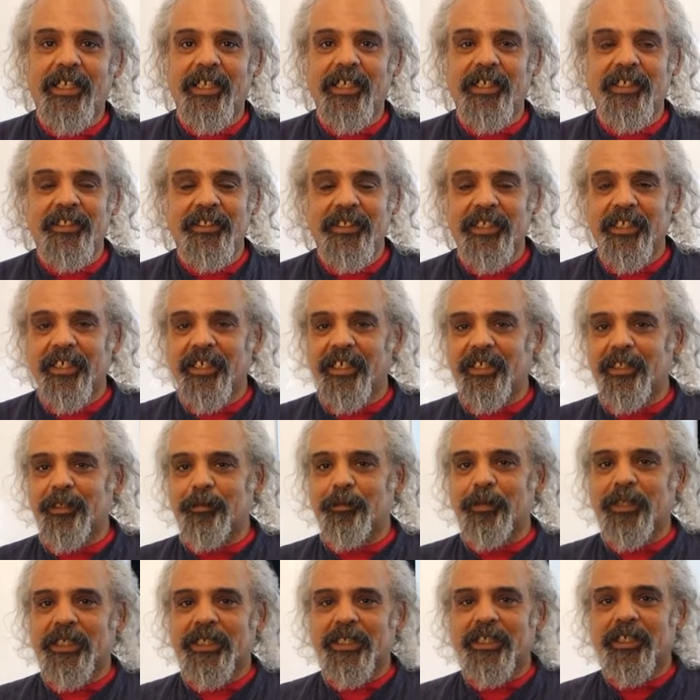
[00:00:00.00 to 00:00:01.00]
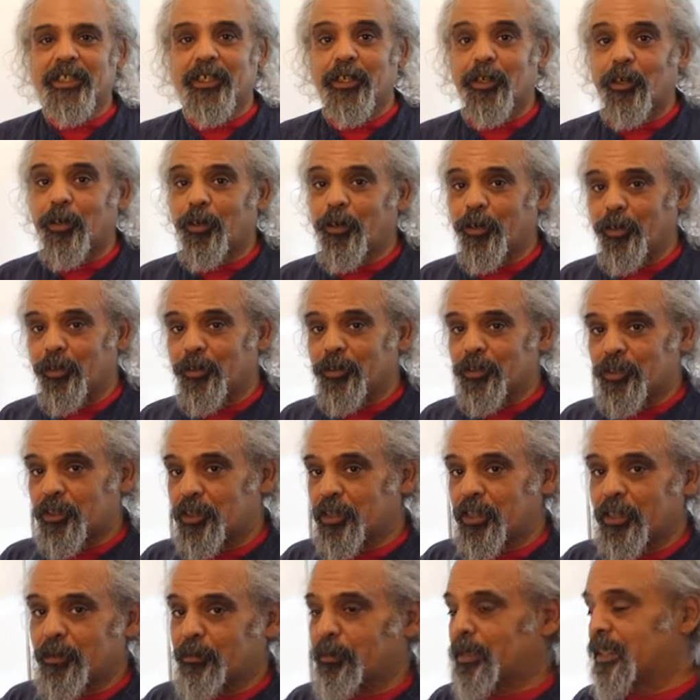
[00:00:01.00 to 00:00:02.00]
Arts Academy, Cologne,
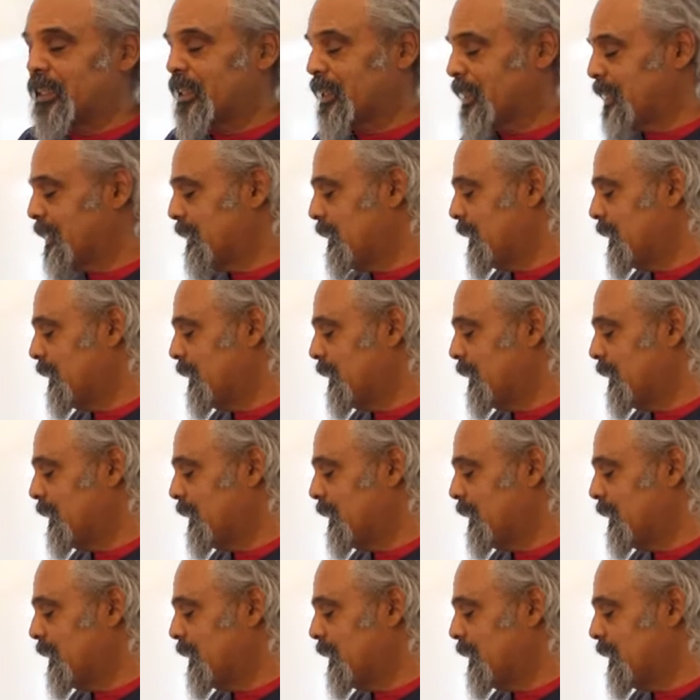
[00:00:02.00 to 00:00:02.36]
Germany.